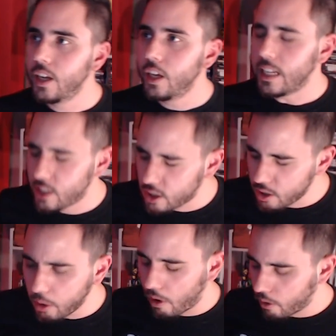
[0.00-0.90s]
It's
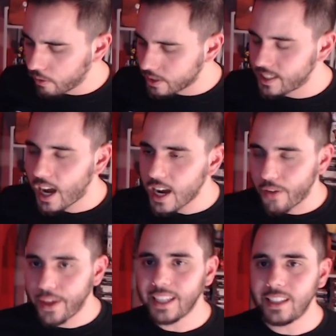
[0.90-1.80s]
so over-designed. I
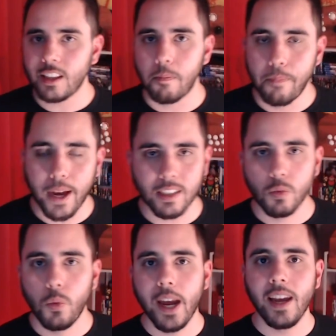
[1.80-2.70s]
think it's the best
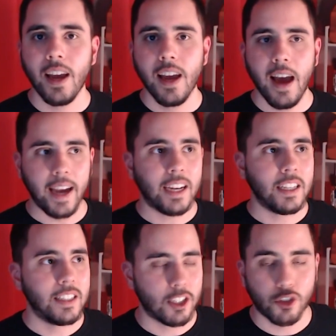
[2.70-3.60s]
way I
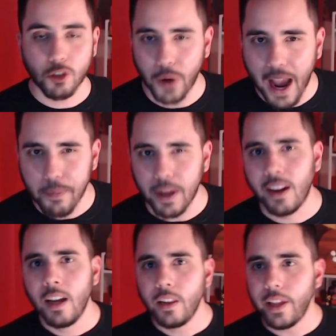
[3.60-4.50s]
can describe it.
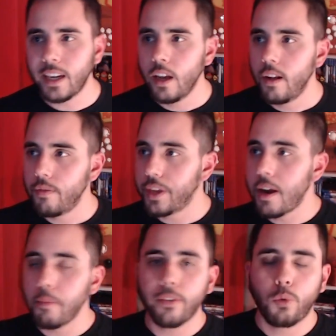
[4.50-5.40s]
The
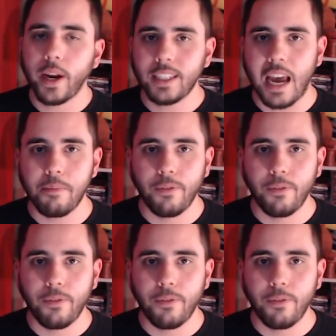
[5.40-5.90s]
number of QuickTime